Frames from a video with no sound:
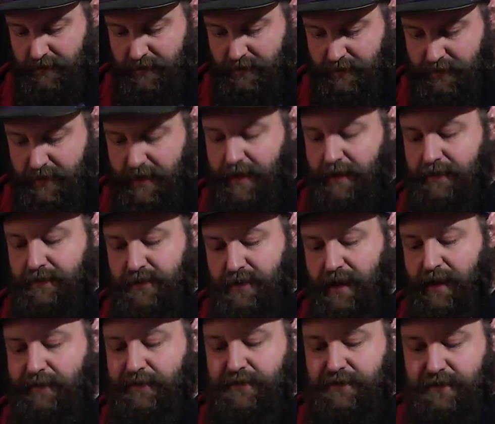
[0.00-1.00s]
Yeah,
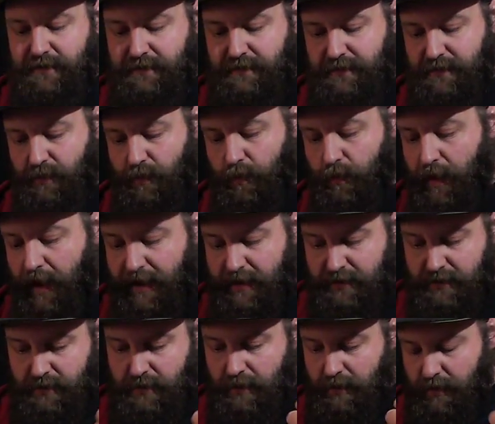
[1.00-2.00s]
Jarvis has
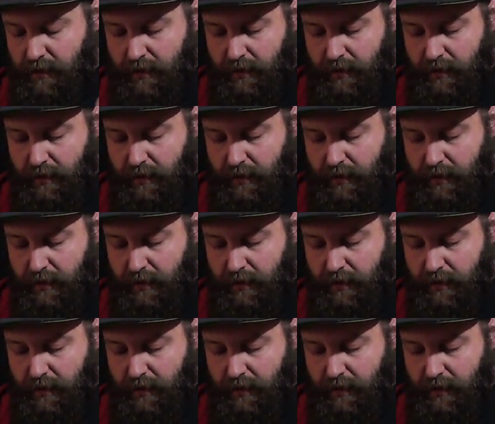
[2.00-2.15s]
whacked